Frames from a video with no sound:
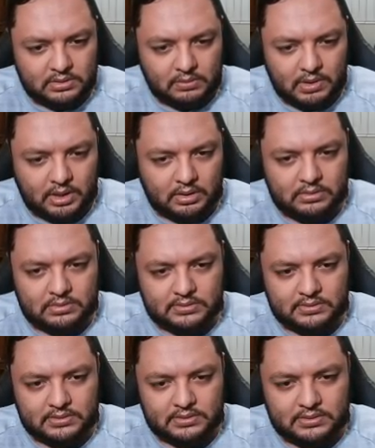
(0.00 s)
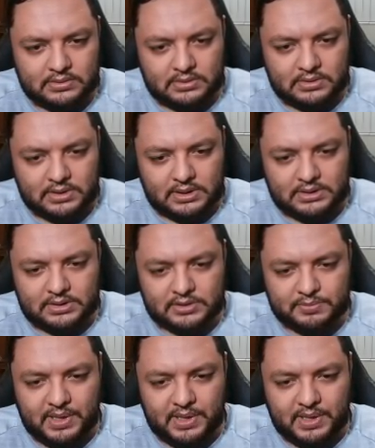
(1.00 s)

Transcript: Wow, he's just